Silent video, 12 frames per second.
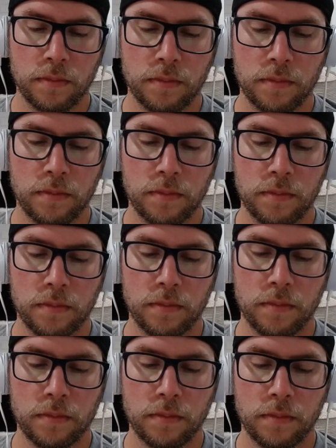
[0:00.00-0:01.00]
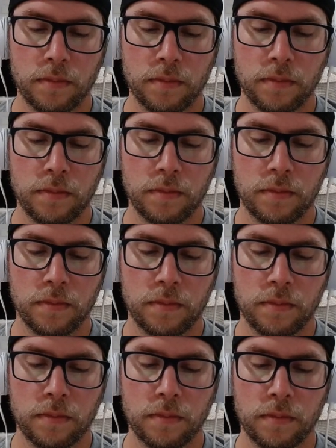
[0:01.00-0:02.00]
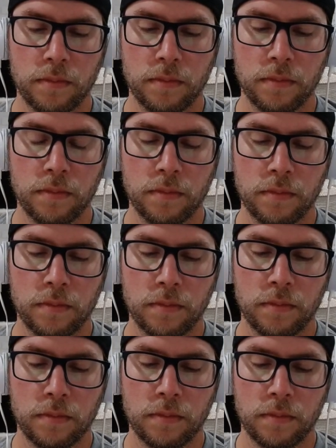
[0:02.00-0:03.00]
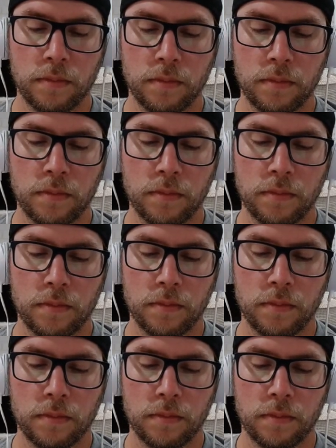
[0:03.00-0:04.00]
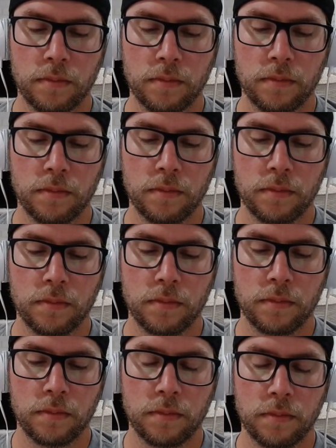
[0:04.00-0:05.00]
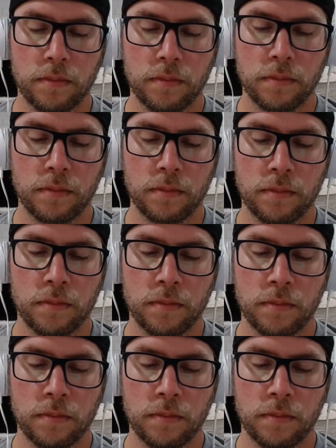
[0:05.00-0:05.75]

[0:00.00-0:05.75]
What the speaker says: (not speaking)